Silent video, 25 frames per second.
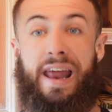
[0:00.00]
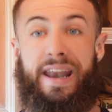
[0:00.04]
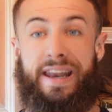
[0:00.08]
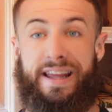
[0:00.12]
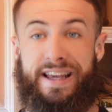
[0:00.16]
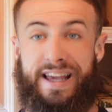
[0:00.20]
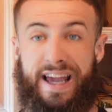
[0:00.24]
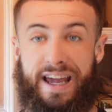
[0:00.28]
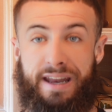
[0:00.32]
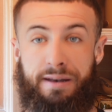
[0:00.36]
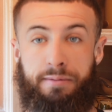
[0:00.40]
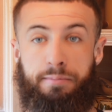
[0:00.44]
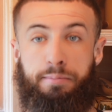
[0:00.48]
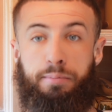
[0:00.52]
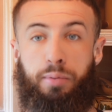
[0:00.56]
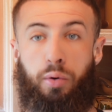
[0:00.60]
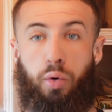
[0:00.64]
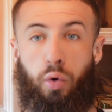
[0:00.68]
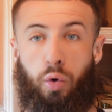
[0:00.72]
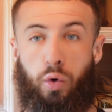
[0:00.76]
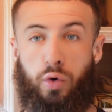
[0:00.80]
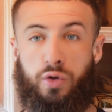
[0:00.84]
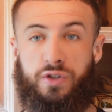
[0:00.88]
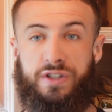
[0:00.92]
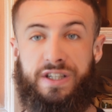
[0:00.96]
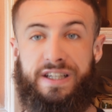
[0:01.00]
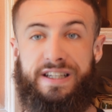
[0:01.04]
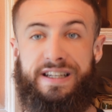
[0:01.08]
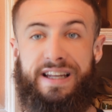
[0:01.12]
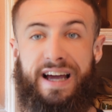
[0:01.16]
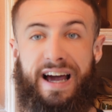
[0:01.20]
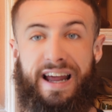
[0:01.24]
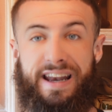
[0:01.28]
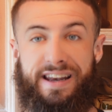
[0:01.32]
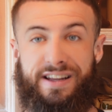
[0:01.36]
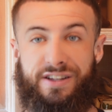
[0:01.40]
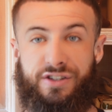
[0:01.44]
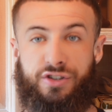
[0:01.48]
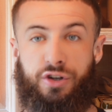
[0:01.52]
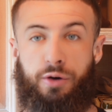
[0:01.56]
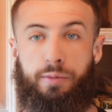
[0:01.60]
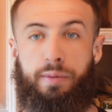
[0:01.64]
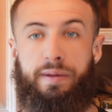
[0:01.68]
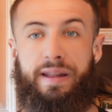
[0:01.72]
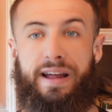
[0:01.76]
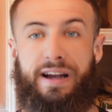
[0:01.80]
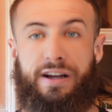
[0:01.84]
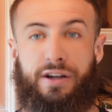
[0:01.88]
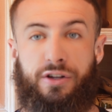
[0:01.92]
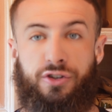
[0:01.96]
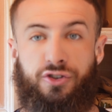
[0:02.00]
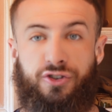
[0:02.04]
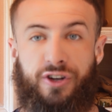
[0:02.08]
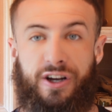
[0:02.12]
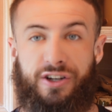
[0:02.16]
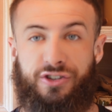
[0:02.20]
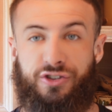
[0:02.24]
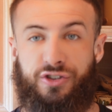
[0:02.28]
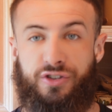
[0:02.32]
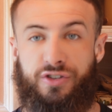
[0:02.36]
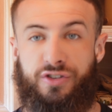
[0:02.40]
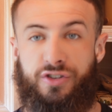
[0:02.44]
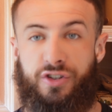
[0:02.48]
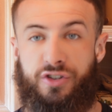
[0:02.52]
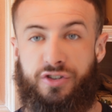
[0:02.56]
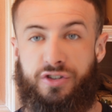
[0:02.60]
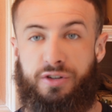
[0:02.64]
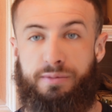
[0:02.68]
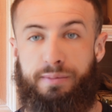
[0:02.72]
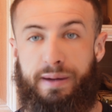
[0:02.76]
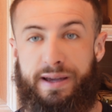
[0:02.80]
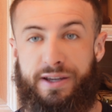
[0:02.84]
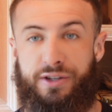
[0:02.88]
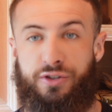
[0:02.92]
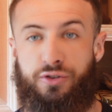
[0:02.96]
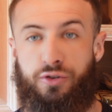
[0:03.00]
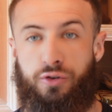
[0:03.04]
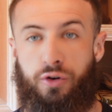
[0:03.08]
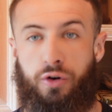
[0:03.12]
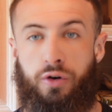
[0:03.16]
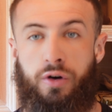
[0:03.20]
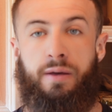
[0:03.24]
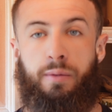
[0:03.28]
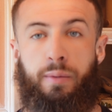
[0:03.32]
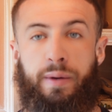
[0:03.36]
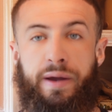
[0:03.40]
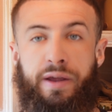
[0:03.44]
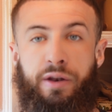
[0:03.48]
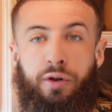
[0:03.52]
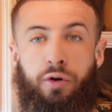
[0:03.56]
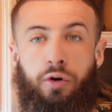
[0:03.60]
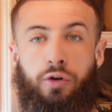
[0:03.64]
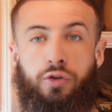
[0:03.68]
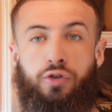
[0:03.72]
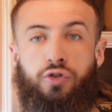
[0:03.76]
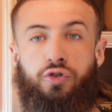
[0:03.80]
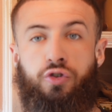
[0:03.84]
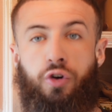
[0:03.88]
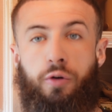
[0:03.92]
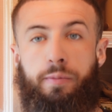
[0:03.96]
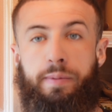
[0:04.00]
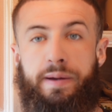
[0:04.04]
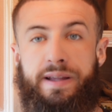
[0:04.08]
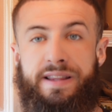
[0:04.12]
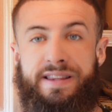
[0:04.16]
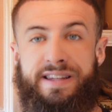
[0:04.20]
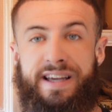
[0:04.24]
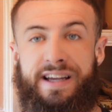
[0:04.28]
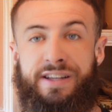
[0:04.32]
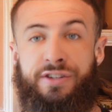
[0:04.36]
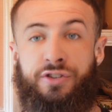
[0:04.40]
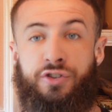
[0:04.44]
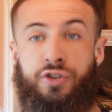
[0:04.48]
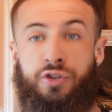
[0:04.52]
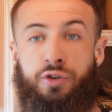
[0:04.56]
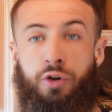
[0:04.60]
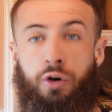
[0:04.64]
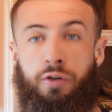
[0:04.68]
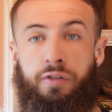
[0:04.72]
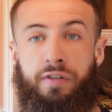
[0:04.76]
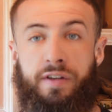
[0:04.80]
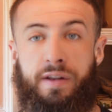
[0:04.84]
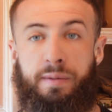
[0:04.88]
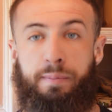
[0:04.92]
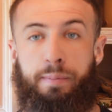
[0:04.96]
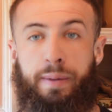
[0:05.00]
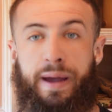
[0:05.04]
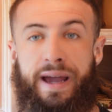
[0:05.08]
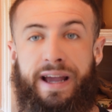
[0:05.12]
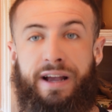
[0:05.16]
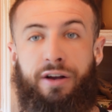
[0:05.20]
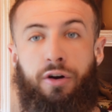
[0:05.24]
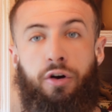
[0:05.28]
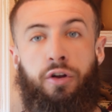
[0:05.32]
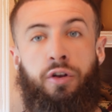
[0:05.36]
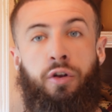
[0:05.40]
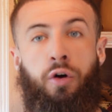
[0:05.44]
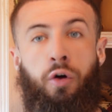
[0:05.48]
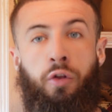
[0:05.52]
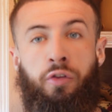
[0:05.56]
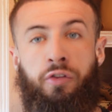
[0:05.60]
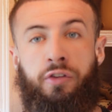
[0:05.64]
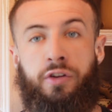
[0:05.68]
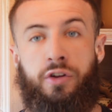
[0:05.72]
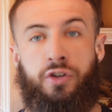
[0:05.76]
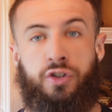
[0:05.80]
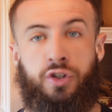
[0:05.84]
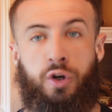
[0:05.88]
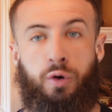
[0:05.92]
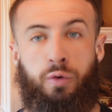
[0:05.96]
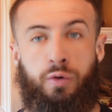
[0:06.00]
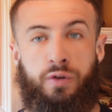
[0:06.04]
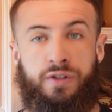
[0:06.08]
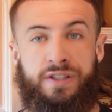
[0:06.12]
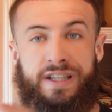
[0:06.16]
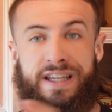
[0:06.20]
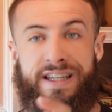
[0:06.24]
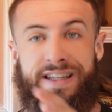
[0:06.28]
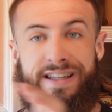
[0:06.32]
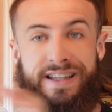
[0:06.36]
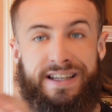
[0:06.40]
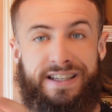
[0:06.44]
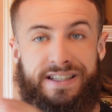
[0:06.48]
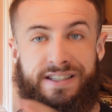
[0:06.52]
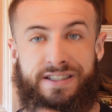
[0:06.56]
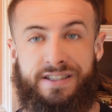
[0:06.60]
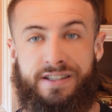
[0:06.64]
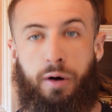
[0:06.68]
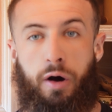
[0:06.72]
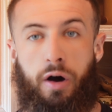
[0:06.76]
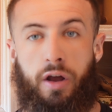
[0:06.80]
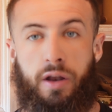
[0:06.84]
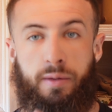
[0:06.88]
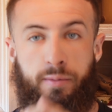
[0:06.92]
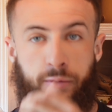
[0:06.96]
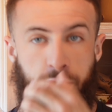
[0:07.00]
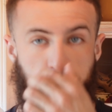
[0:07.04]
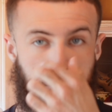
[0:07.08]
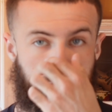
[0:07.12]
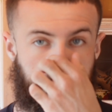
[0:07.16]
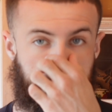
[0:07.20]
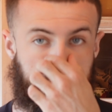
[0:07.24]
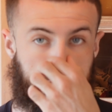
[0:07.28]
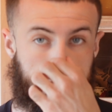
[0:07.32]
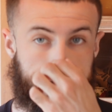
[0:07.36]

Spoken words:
And again, pausing at the top of that contraction just to make sure that we're not dropping tension off of the pec and onto the shoulders in this part of the movement,